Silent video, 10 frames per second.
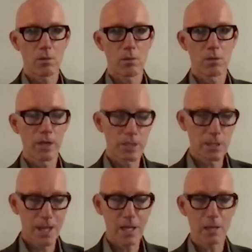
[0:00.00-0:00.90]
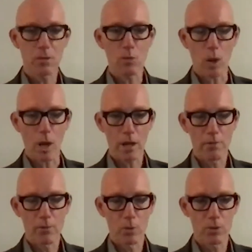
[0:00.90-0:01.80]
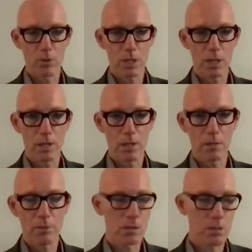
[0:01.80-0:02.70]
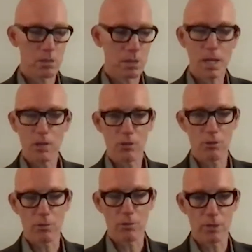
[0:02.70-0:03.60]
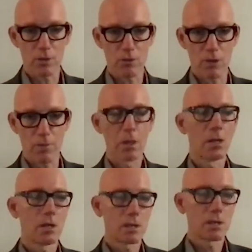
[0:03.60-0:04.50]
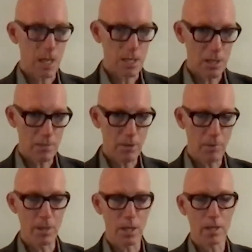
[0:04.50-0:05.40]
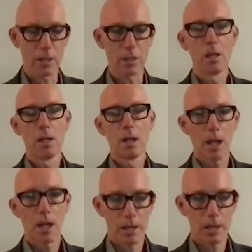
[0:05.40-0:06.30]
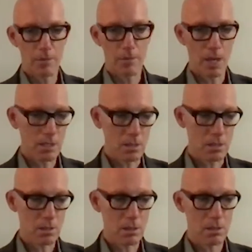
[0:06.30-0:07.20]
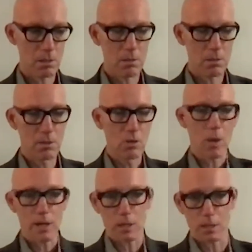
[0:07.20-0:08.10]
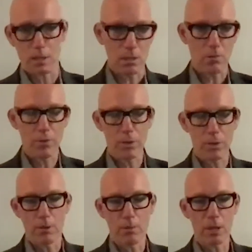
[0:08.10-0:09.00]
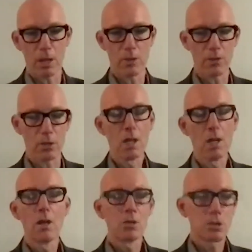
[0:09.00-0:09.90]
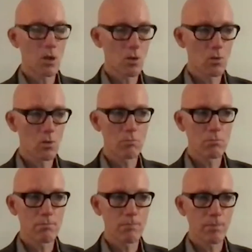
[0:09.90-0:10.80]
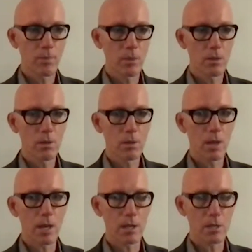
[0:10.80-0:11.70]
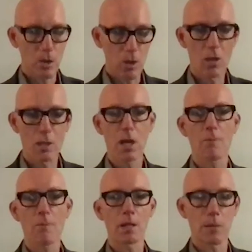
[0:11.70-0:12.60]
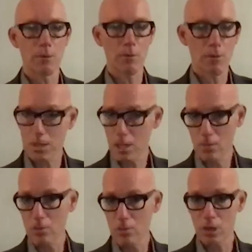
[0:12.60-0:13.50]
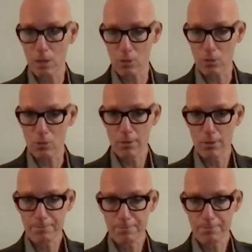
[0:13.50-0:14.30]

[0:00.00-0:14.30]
Civilians are getting in the way, unfortunately, because of the nature of the strip. densely populated, and Hamas has insinuated itself in the population. So, and as long as Hamas keeps fighting, which they do,